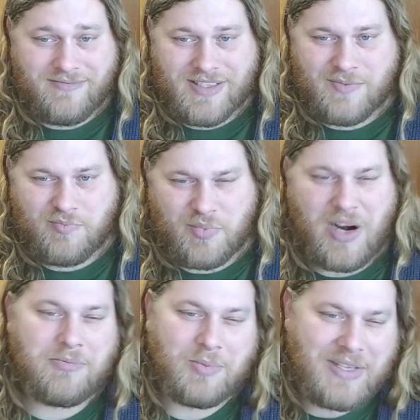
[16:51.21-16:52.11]
It's
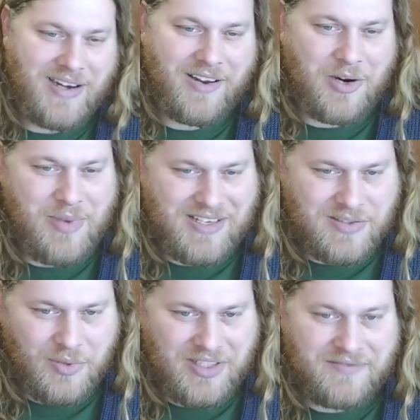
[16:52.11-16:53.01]
probably not our
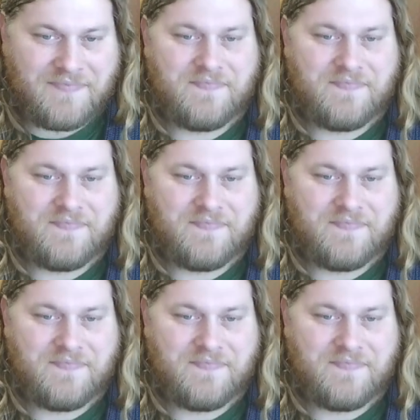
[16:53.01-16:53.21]
best one.